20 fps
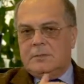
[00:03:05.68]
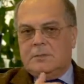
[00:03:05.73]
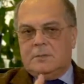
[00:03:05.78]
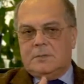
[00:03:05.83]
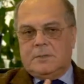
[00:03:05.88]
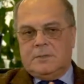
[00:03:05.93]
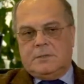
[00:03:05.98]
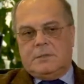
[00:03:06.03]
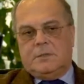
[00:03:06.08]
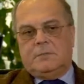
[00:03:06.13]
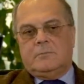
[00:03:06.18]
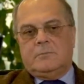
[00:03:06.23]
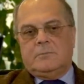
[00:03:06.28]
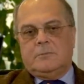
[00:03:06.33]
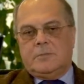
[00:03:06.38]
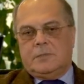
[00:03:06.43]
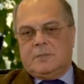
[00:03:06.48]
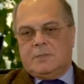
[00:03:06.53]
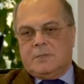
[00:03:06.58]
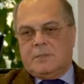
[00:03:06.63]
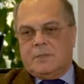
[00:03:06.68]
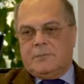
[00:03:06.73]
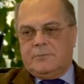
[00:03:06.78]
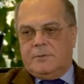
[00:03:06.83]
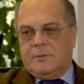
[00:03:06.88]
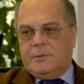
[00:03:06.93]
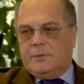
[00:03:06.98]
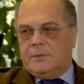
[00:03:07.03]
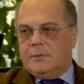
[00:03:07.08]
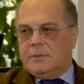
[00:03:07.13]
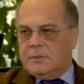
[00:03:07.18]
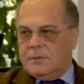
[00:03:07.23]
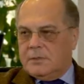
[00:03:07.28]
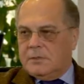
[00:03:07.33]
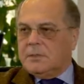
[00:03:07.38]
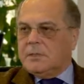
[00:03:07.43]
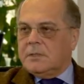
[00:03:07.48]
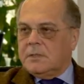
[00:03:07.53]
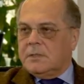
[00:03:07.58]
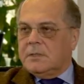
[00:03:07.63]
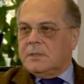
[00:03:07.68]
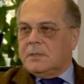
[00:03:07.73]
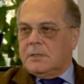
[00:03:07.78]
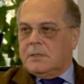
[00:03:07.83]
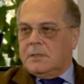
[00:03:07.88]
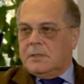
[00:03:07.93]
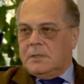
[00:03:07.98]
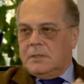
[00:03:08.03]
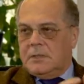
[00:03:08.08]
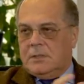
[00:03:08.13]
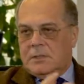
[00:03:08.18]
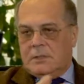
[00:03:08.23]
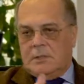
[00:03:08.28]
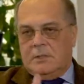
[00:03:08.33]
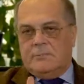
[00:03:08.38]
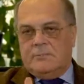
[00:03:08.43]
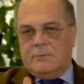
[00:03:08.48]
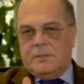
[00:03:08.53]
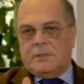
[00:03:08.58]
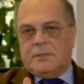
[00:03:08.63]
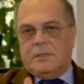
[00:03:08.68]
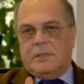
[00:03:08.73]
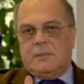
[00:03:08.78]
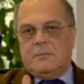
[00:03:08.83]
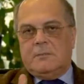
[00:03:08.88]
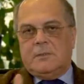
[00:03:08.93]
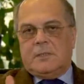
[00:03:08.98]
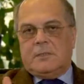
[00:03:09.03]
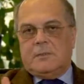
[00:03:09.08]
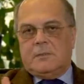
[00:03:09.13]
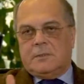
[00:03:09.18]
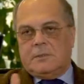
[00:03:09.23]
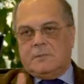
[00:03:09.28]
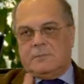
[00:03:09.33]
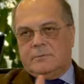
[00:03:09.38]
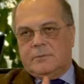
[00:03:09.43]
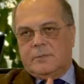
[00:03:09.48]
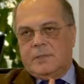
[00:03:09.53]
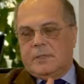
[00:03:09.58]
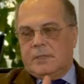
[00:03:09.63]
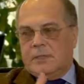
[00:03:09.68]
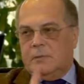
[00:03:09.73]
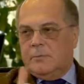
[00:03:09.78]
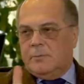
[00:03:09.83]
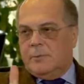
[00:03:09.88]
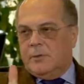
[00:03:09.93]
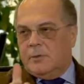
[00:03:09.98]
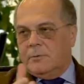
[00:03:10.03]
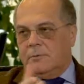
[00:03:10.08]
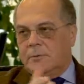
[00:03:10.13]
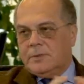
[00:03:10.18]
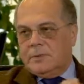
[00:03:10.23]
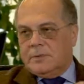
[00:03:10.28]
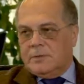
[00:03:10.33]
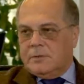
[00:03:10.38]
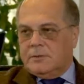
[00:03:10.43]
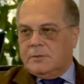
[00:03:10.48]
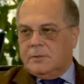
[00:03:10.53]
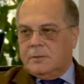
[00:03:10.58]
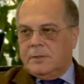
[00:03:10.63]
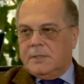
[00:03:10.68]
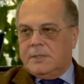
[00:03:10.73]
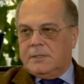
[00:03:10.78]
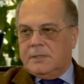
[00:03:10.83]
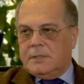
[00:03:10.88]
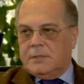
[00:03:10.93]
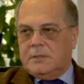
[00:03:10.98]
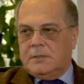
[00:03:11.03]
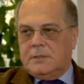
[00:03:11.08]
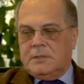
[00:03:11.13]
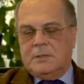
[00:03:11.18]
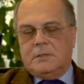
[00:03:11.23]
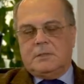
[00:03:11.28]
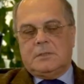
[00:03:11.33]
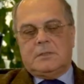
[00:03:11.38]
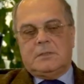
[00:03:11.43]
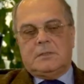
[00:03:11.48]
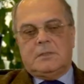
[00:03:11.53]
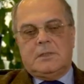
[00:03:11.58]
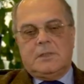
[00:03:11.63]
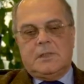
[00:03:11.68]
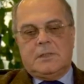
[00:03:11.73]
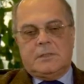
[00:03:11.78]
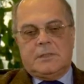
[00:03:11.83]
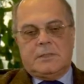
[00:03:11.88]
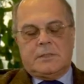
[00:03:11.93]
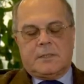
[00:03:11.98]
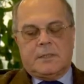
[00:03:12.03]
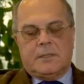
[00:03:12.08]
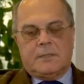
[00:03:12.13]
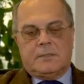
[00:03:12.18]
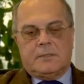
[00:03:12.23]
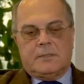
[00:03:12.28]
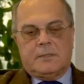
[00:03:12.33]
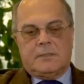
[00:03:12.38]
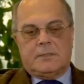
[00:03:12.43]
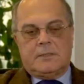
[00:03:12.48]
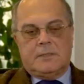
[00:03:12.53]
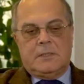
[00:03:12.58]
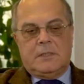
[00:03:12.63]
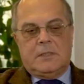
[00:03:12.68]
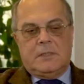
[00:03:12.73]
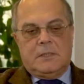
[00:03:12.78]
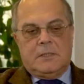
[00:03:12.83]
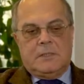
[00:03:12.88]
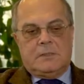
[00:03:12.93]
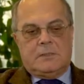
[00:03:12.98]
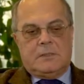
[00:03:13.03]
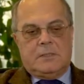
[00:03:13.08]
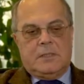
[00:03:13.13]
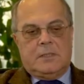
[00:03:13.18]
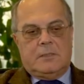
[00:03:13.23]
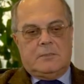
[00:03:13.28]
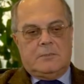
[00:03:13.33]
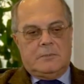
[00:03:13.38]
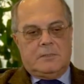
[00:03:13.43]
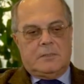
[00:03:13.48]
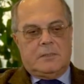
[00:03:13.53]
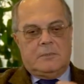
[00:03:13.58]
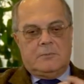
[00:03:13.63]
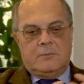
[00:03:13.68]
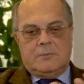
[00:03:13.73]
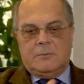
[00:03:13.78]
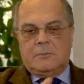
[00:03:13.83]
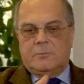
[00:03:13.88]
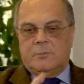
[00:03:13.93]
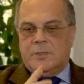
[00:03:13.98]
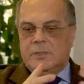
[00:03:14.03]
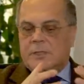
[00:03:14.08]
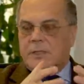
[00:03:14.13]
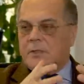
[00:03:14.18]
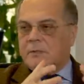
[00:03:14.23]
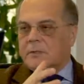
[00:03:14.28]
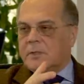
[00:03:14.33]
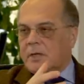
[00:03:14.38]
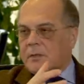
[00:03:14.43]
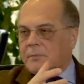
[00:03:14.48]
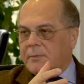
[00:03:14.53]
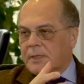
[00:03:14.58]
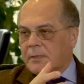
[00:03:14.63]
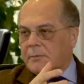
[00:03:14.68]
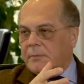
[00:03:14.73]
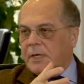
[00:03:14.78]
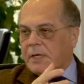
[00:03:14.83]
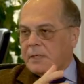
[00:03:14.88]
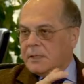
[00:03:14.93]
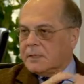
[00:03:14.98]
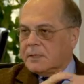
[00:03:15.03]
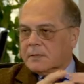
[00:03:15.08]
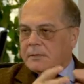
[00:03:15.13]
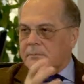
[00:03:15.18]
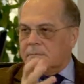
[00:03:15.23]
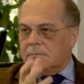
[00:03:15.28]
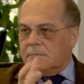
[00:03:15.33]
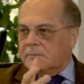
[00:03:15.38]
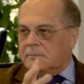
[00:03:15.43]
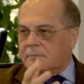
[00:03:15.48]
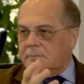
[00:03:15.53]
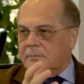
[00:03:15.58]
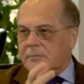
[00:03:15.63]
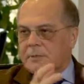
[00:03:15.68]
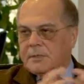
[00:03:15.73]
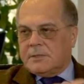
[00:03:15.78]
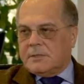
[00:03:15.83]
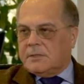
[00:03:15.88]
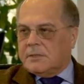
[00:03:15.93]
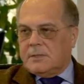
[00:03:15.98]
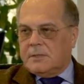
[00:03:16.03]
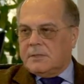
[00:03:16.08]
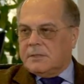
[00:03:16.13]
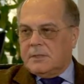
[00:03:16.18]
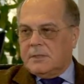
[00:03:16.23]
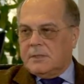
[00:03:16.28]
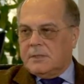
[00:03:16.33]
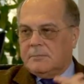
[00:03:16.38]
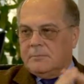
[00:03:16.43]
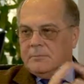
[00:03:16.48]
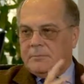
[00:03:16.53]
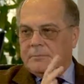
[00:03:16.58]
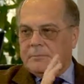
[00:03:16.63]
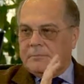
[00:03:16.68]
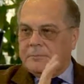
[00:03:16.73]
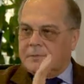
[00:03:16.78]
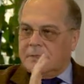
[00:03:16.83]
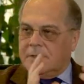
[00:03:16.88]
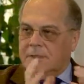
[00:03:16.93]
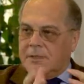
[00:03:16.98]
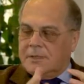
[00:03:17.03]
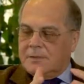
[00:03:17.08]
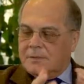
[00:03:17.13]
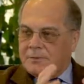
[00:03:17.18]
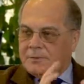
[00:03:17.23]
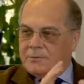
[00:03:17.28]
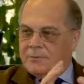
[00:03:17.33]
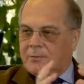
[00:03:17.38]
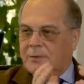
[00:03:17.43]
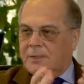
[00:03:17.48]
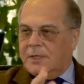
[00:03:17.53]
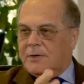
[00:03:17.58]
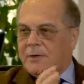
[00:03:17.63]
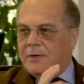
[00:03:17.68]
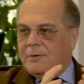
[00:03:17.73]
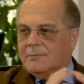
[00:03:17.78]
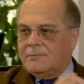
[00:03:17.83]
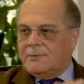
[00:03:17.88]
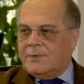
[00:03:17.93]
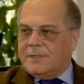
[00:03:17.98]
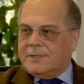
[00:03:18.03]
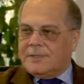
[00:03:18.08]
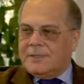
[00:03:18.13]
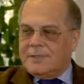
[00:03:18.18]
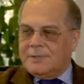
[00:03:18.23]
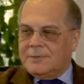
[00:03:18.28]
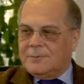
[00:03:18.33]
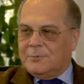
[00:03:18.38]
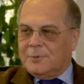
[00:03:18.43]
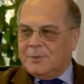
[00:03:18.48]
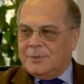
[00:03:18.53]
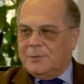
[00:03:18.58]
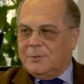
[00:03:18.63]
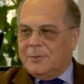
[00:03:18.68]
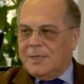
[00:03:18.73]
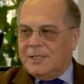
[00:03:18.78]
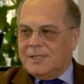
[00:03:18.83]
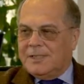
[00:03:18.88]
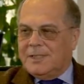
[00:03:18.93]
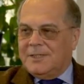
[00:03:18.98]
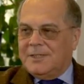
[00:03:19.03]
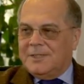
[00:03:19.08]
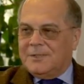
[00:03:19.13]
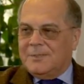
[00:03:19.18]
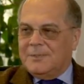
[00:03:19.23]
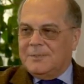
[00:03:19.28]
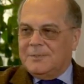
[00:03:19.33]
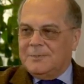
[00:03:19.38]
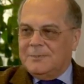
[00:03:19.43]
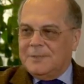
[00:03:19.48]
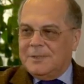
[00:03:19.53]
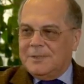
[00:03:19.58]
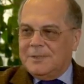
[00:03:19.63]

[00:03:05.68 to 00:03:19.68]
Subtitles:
tourism, which suffered obviously because of the unemployment situations and in the other countries, seems to be now coming back. But I'm not fully conversant with the wider economy.